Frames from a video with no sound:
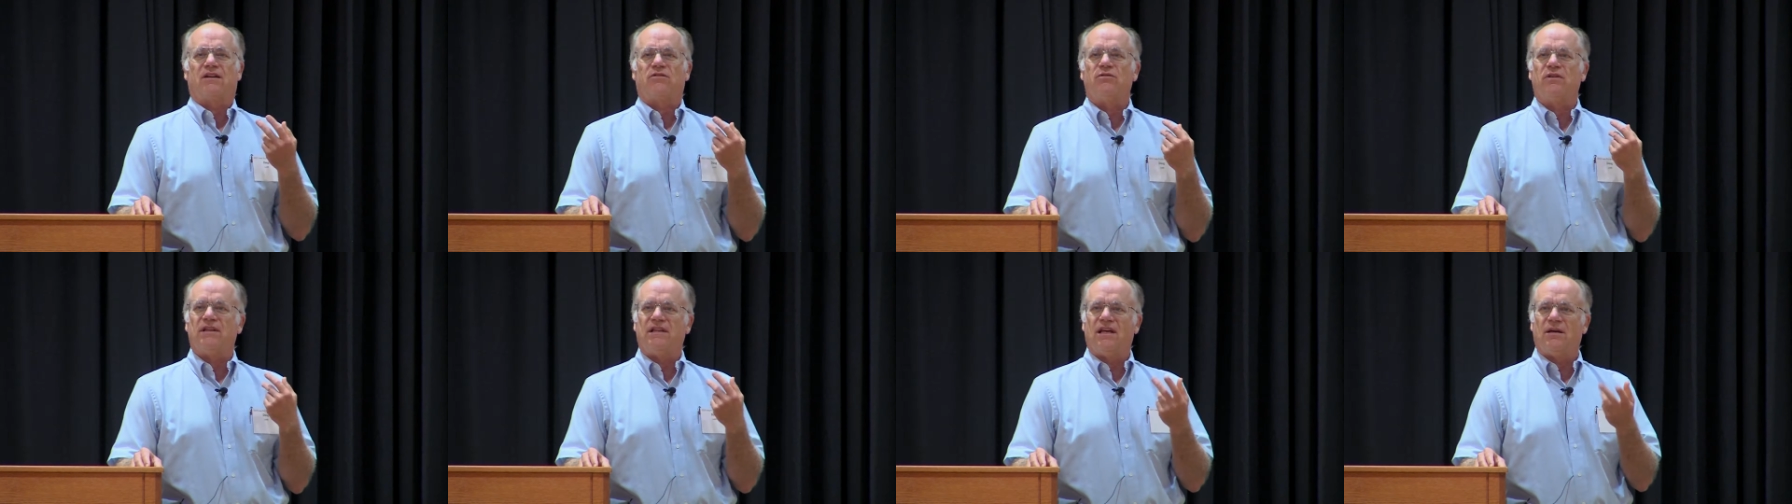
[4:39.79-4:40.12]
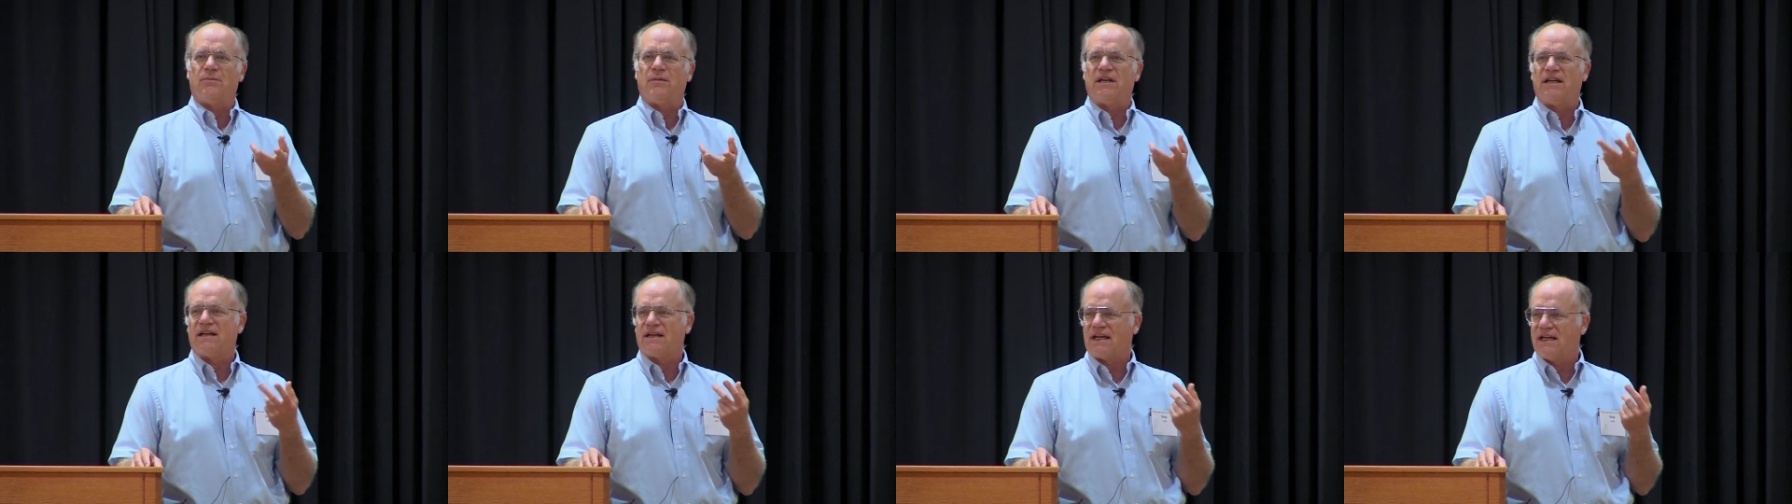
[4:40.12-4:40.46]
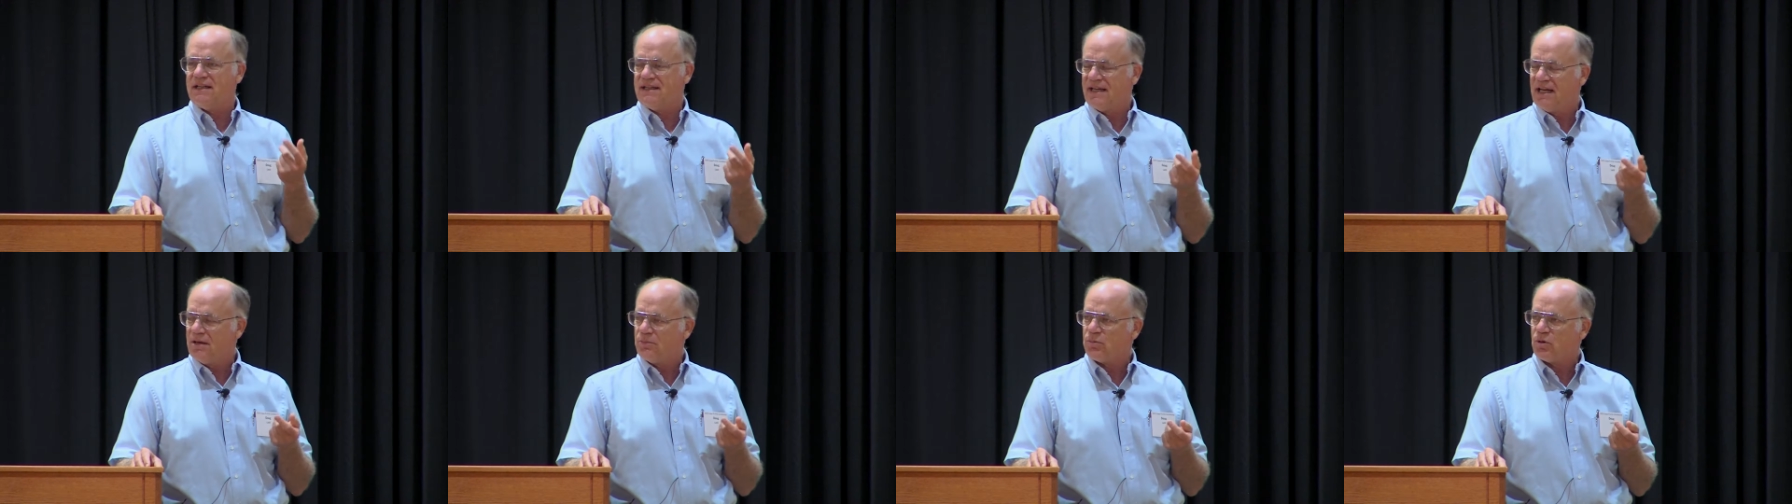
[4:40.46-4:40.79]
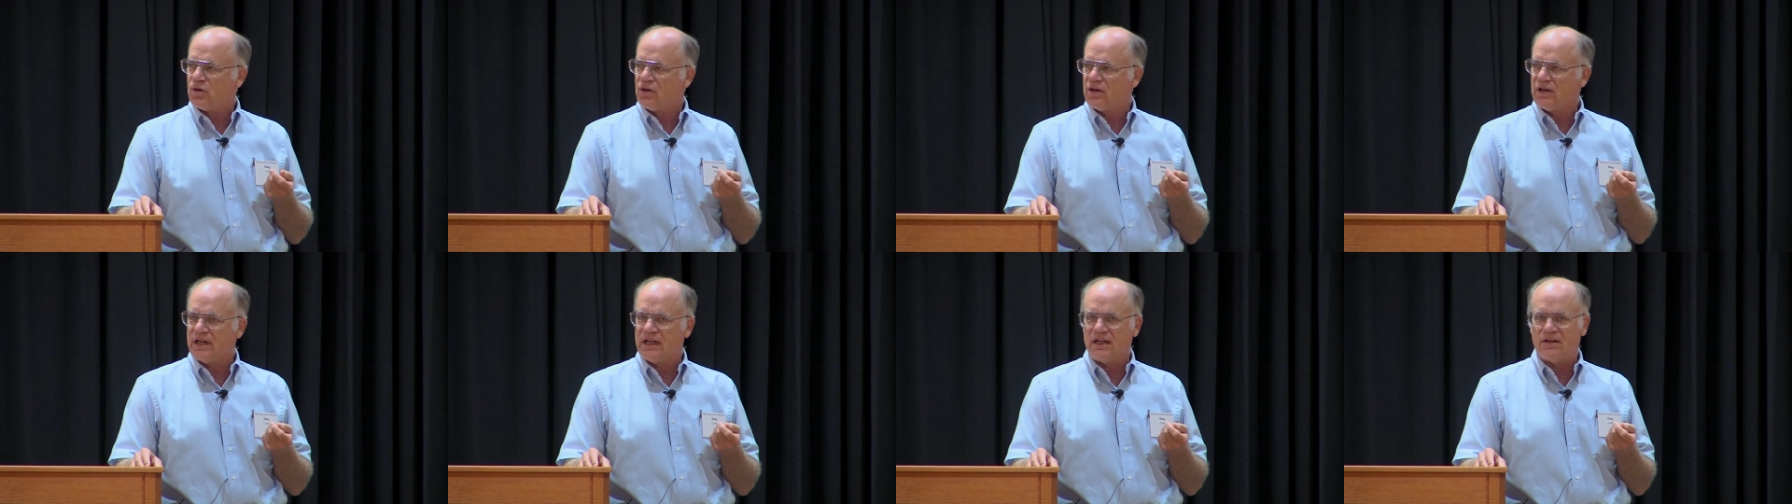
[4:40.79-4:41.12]
with them in a
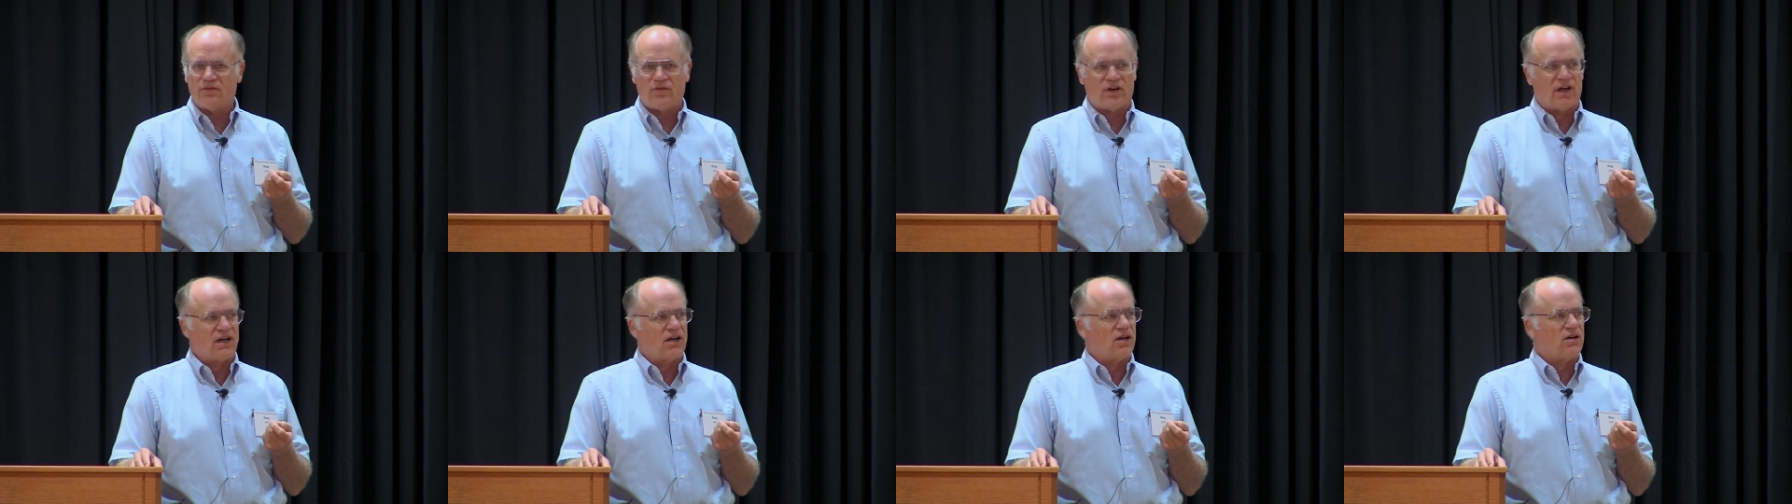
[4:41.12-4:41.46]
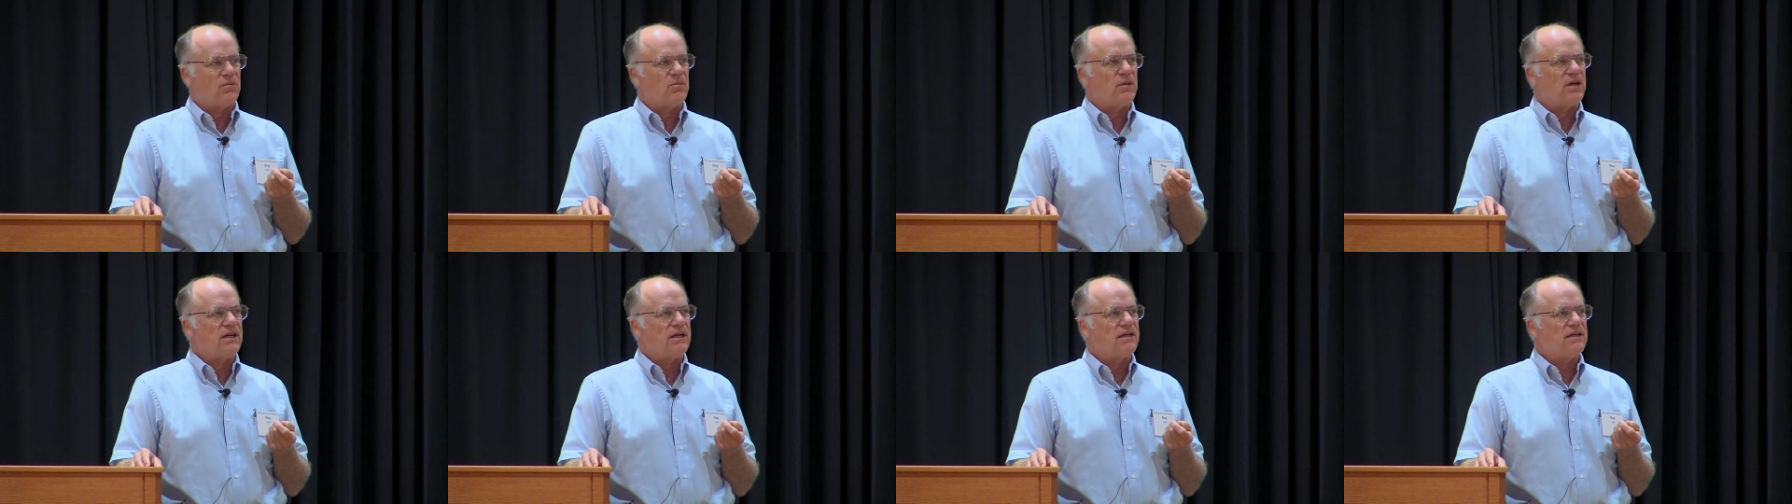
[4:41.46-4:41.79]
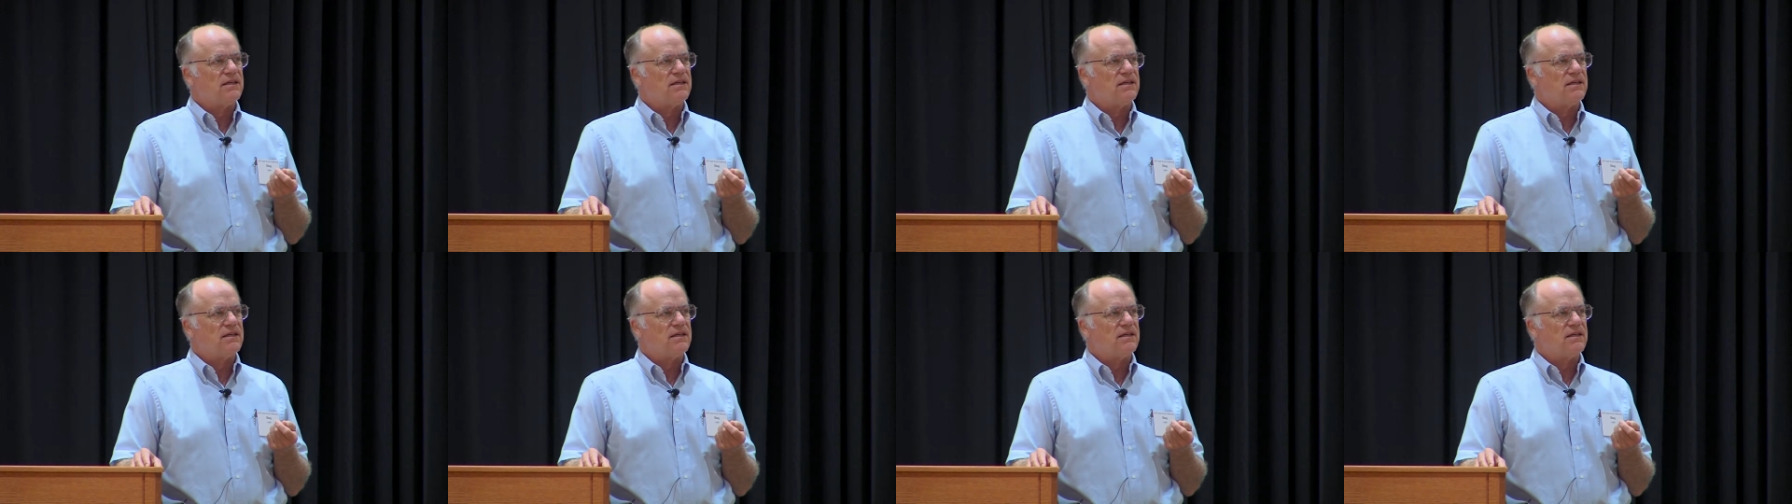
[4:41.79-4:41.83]
contemporary environment.